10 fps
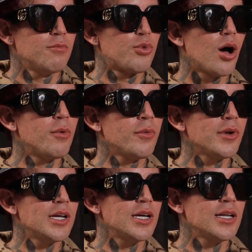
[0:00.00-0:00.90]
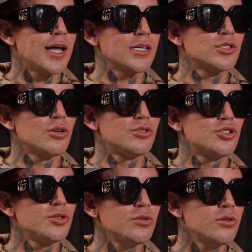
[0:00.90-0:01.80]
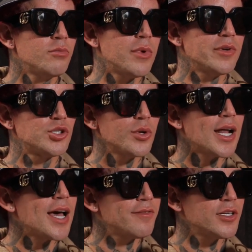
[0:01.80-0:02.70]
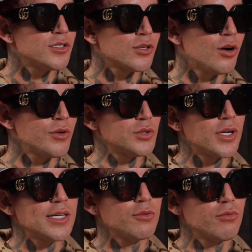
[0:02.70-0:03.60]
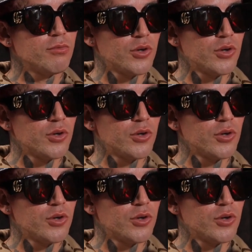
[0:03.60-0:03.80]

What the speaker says: probably maybe 2.5 years ago is when I